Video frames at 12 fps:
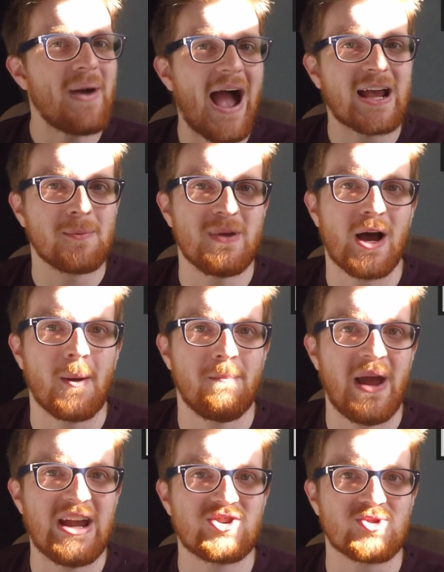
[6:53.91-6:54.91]
Back me
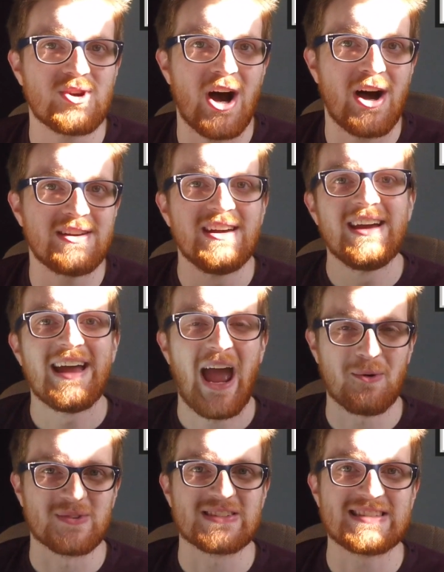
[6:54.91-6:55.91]
on Patreon,
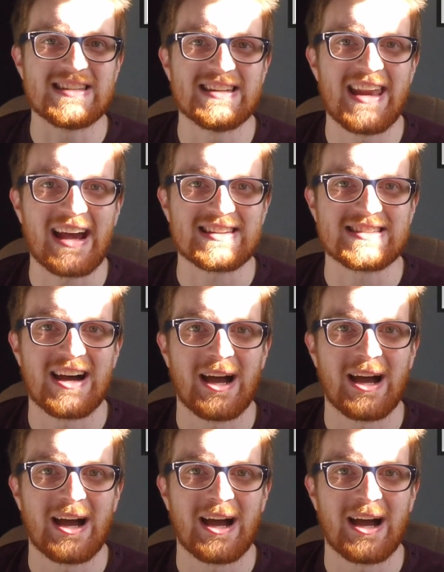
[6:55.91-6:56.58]
and we'll see you next